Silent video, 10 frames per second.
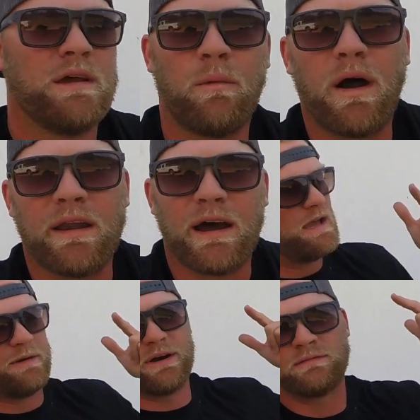why not?
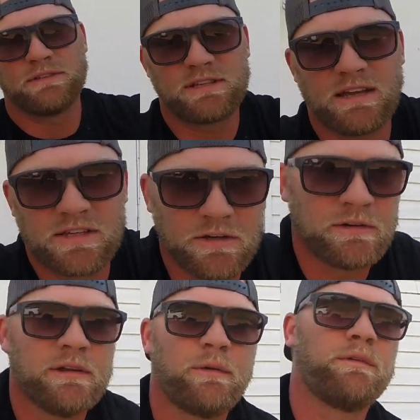Anyway, stay
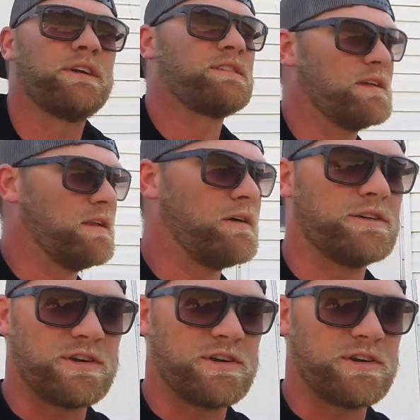tuned. We're fixing to load the